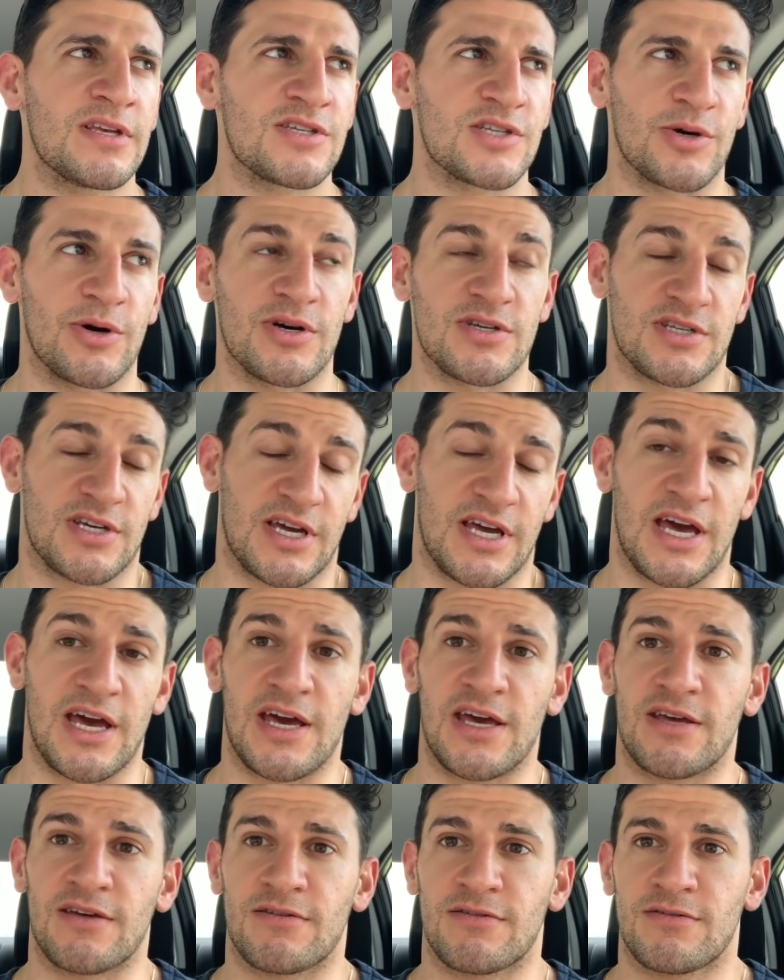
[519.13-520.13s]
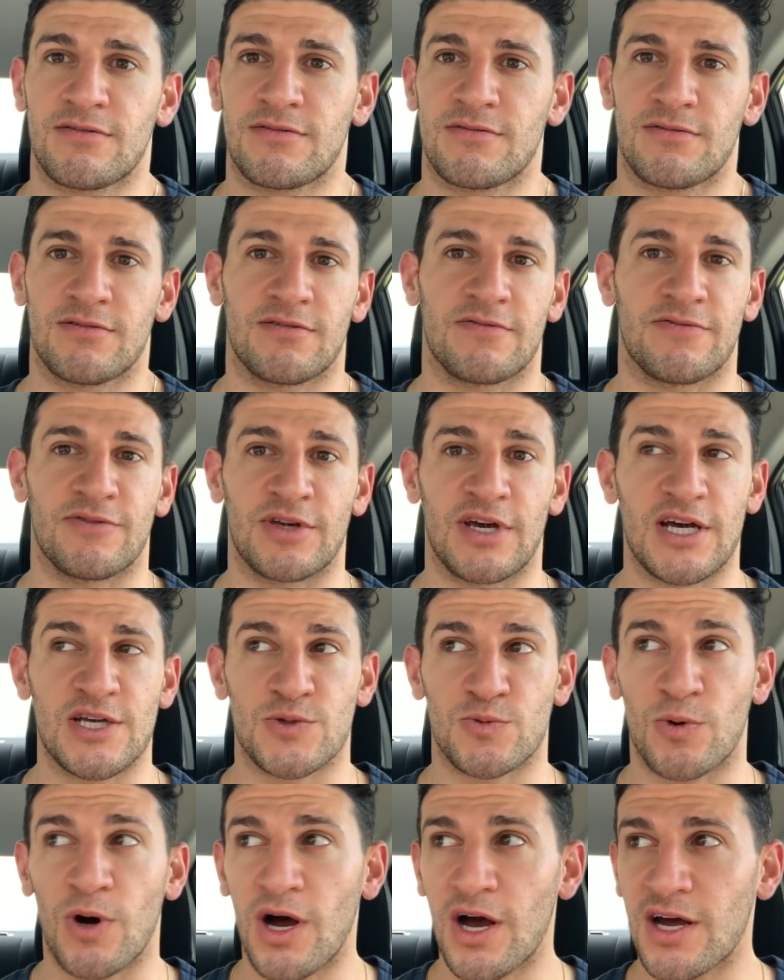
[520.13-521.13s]
So I was like, hey, if you
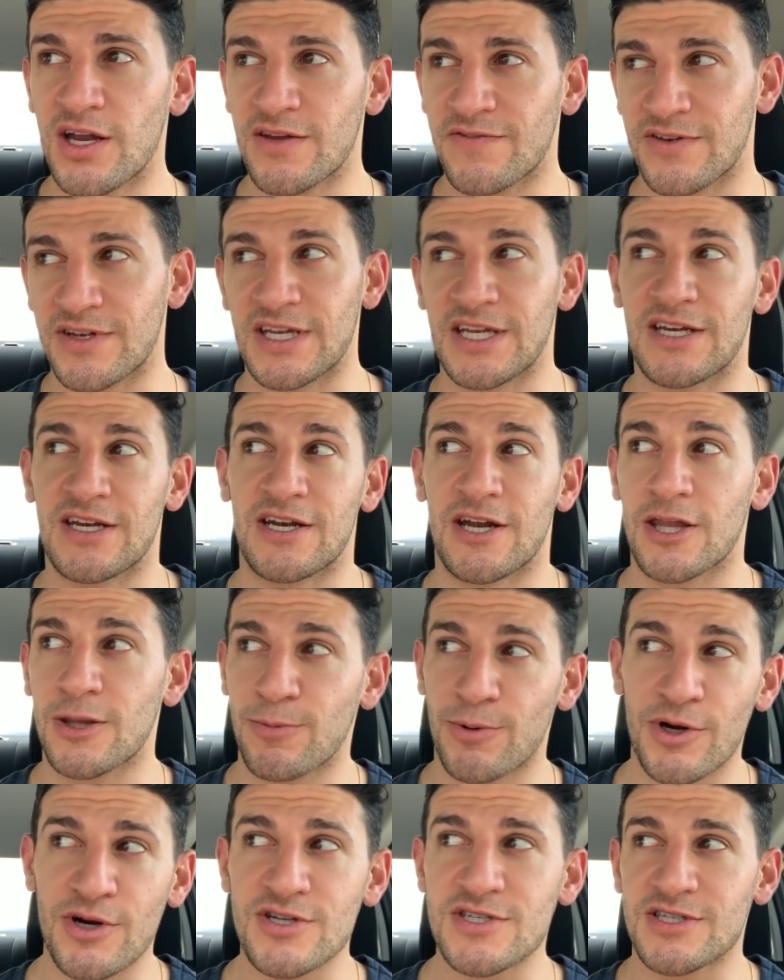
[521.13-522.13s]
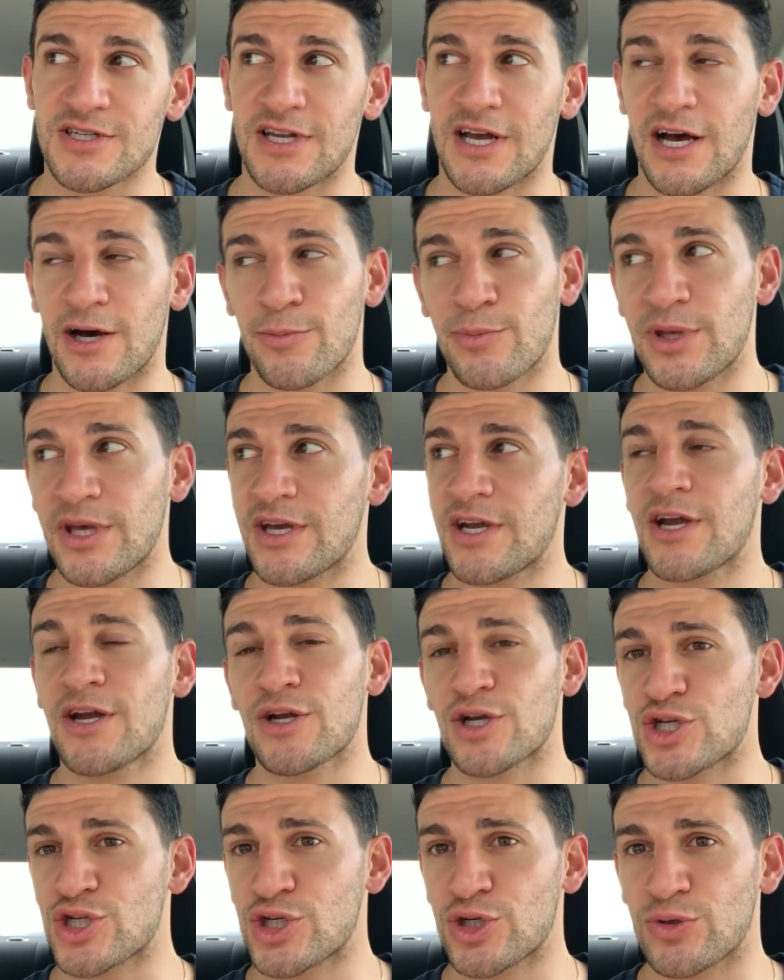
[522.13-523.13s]
guys want, if you need another person, I'll be here
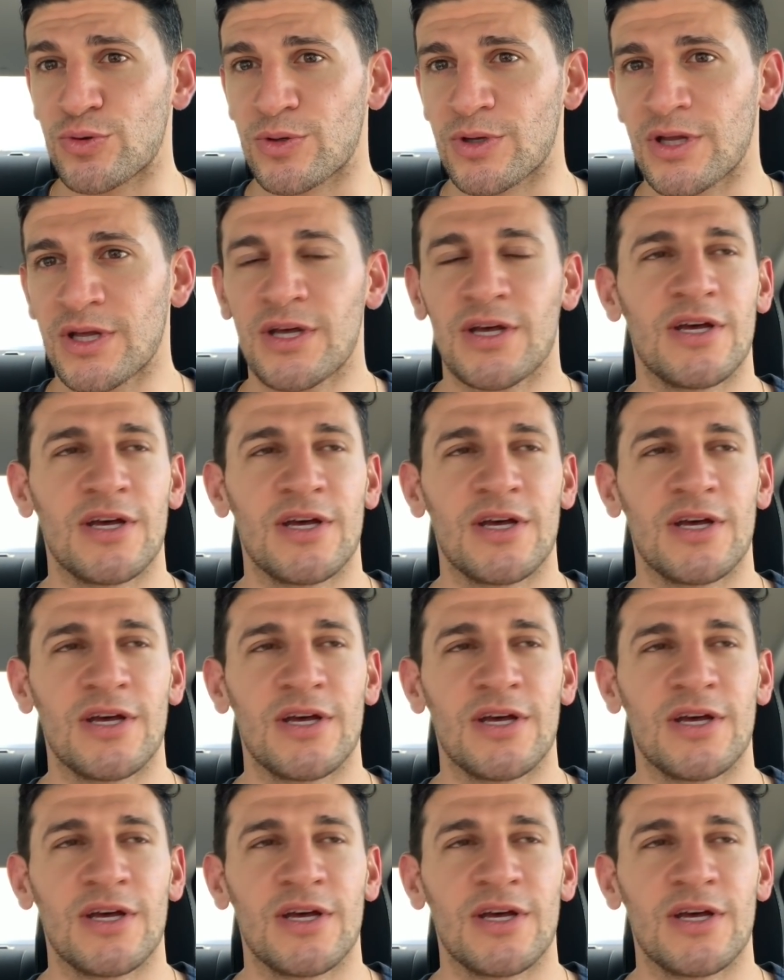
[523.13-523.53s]
to shoot.